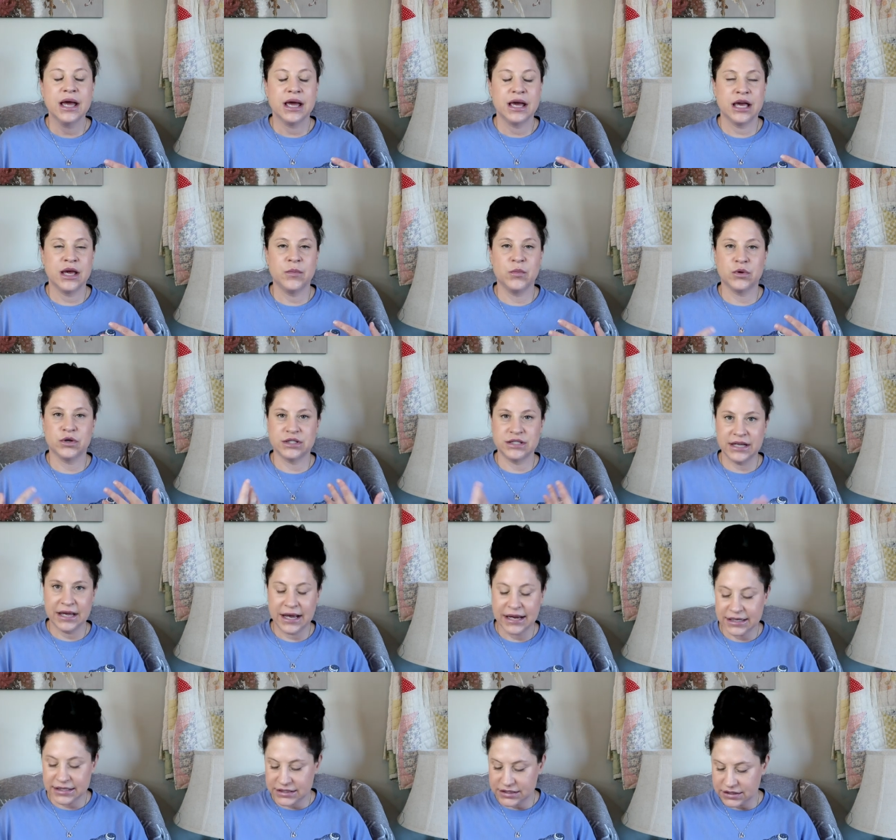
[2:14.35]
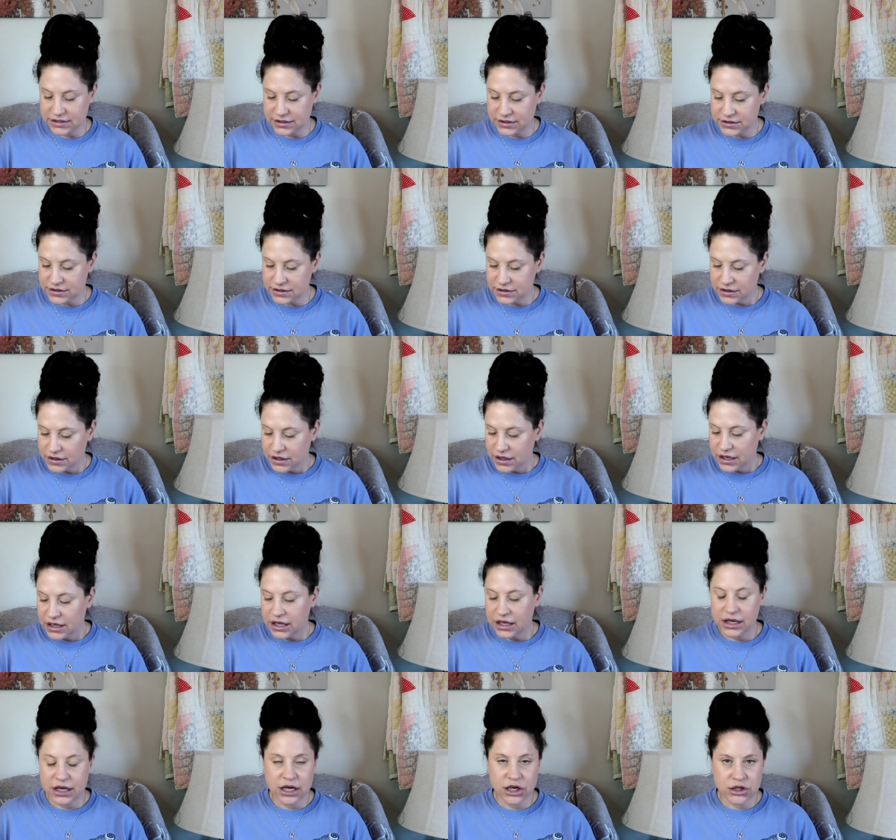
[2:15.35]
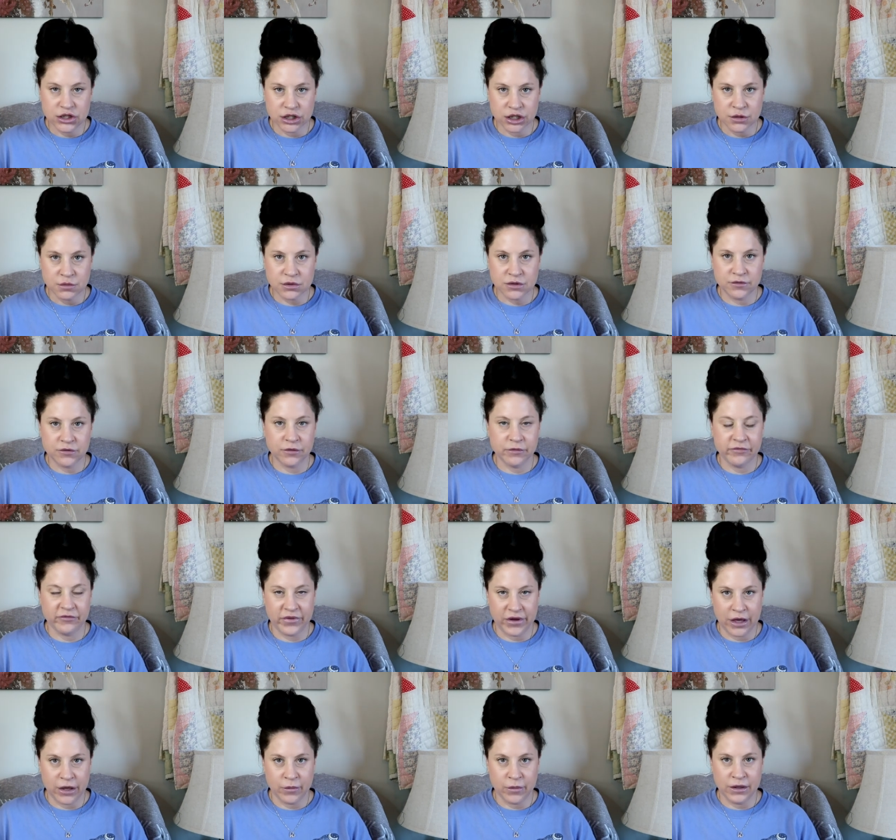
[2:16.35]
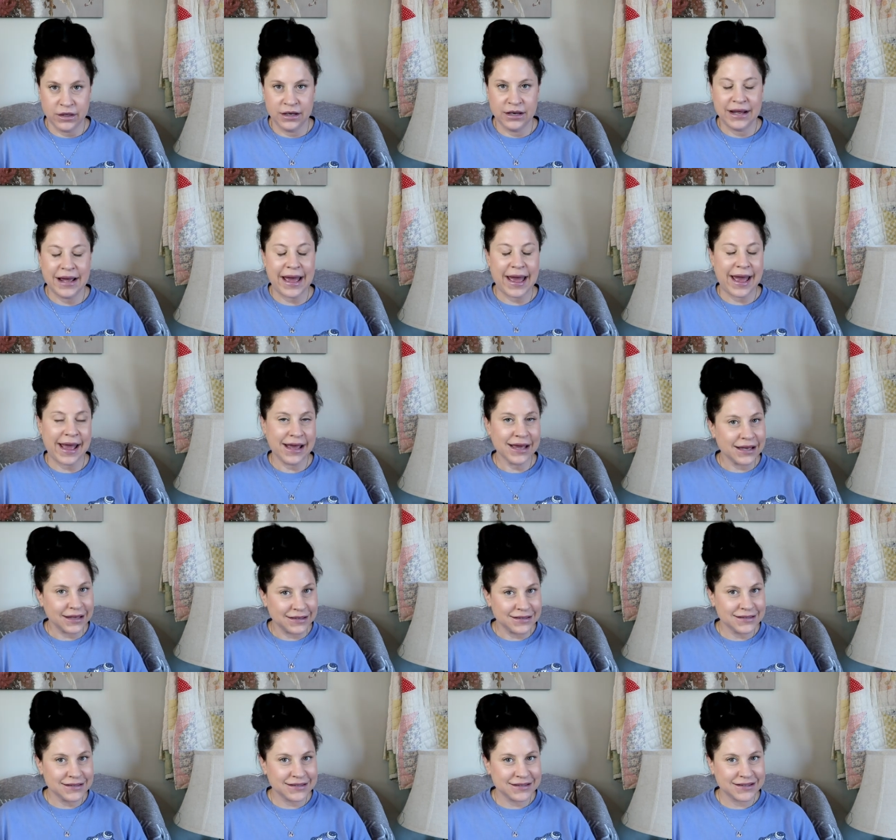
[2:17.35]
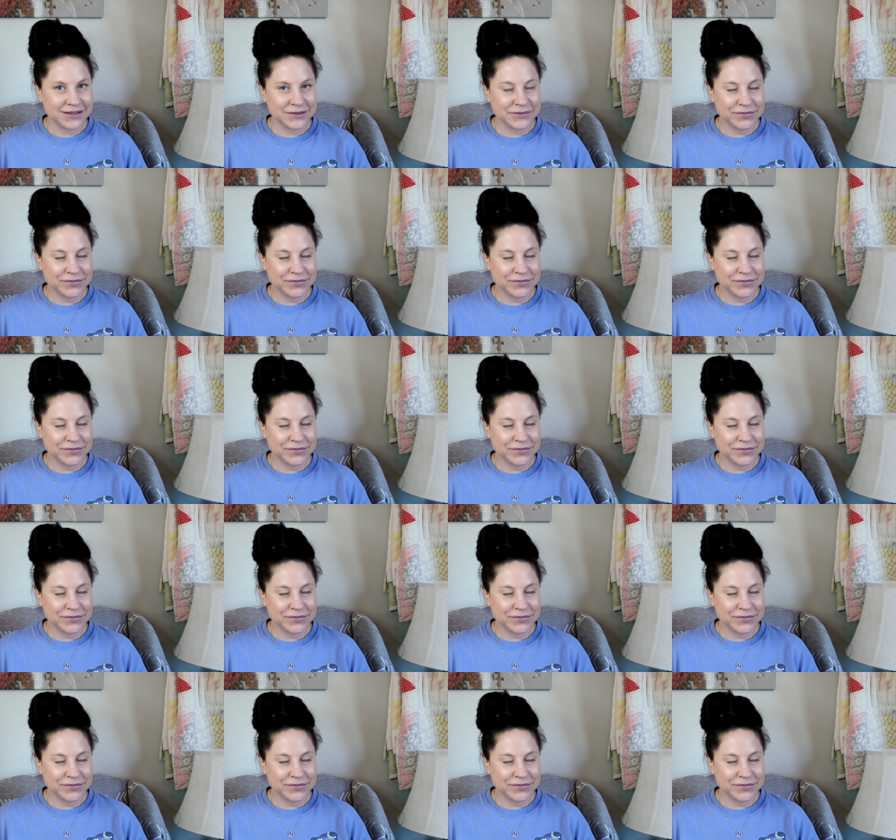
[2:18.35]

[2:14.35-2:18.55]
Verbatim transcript: He protected Egypt from famine and